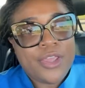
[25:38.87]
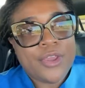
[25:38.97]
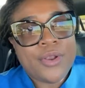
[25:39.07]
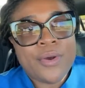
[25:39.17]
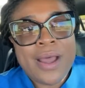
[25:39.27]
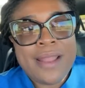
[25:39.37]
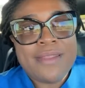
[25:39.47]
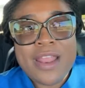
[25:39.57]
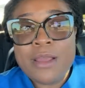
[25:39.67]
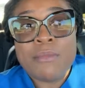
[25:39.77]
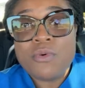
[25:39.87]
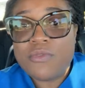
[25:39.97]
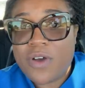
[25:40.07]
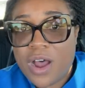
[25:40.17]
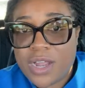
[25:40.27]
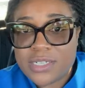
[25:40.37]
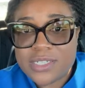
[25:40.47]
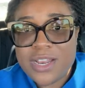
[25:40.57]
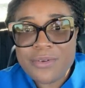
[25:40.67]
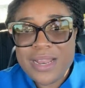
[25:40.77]
you know, and then you move on.
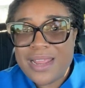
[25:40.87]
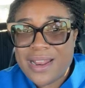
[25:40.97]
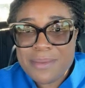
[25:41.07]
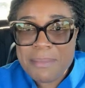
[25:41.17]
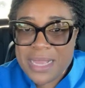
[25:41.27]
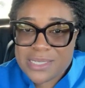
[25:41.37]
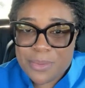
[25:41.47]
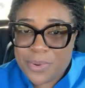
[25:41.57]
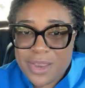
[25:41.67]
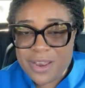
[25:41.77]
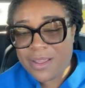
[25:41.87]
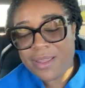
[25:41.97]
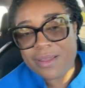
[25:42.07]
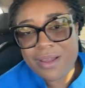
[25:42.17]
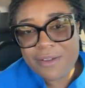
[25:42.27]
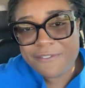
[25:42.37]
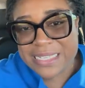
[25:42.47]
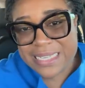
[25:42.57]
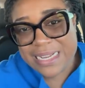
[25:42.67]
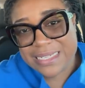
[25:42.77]
So you're not really not a mix up with any
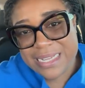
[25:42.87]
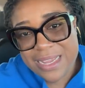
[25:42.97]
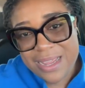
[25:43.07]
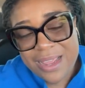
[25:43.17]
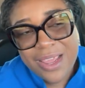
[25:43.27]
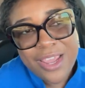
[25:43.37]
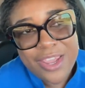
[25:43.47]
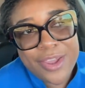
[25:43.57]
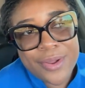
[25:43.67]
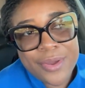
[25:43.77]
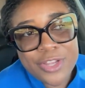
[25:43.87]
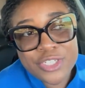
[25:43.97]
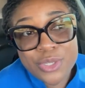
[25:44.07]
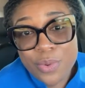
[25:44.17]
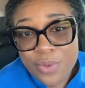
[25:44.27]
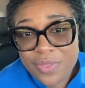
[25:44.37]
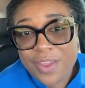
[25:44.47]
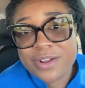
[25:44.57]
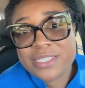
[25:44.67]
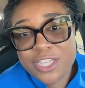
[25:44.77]
facility. You know, you just go
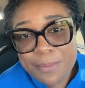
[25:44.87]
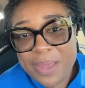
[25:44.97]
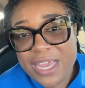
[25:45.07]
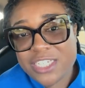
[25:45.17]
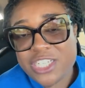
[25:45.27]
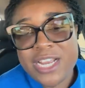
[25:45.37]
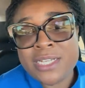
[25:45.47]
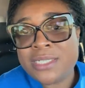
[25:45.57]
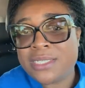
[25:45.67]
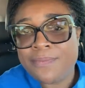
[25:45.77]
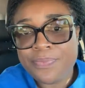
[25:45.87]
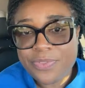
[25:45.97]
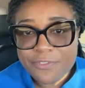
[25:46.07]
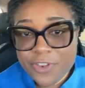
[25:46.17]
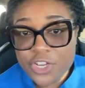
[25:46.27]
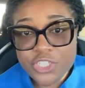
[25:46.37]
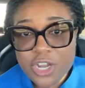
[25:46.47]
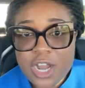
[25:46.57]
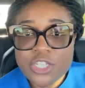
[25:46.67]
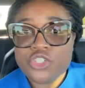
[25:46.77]
there, see your patients, finish
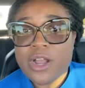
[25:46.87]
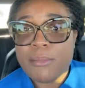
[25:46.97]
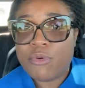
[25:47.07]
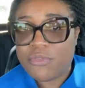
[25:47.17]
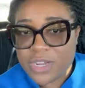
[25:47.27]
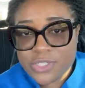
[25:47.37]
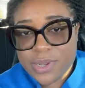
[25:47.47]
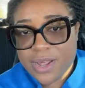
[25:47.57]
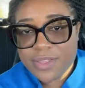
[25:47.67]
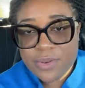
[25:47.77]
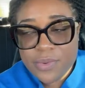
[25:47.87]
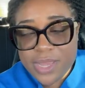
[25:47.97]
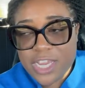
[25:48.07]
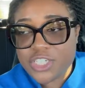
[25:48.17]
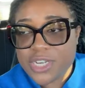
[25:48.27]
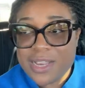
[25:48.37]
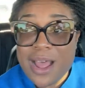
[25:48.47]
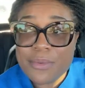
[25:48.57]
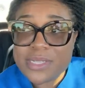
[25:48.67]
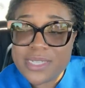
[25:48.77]
your contract, move on to another location, and
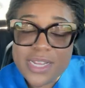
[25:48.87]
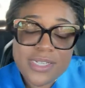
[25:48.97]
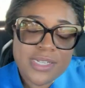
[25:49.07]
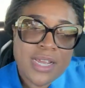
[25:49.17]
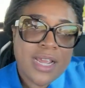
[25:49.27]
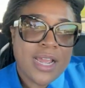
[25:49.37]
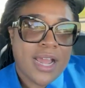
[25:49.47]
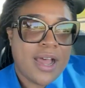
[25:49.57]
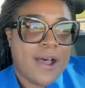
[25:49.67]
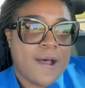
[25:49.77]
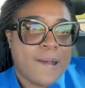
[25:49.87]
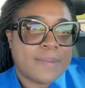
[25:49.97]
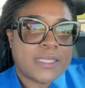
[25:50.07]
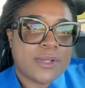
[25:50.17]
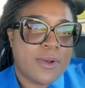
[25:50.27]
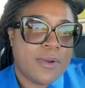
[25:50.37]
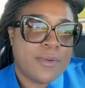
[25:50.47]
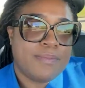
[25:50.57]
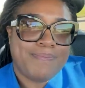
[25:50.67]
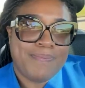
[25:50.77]
that was it.
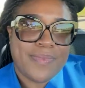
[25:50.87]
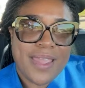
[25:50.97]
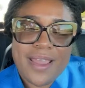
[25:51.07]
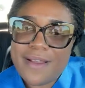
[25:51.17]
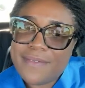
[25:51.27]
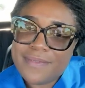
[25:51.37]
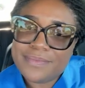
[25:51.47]
So yeah,